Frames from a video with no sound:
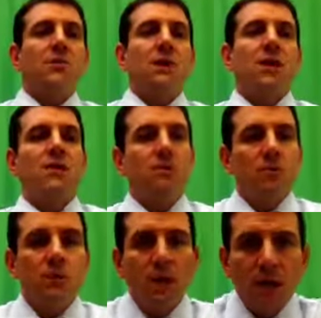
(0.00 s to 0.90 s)
Brown
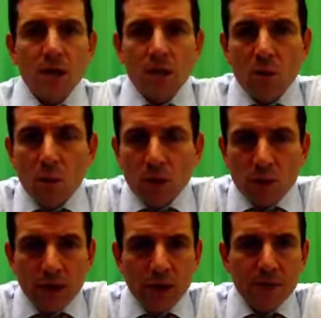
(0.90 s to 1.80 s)
when
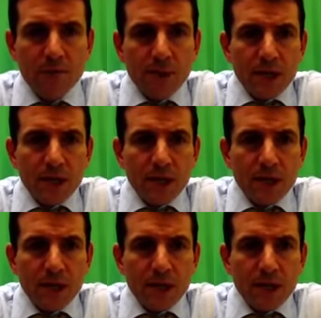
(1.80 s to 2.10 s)
we need him?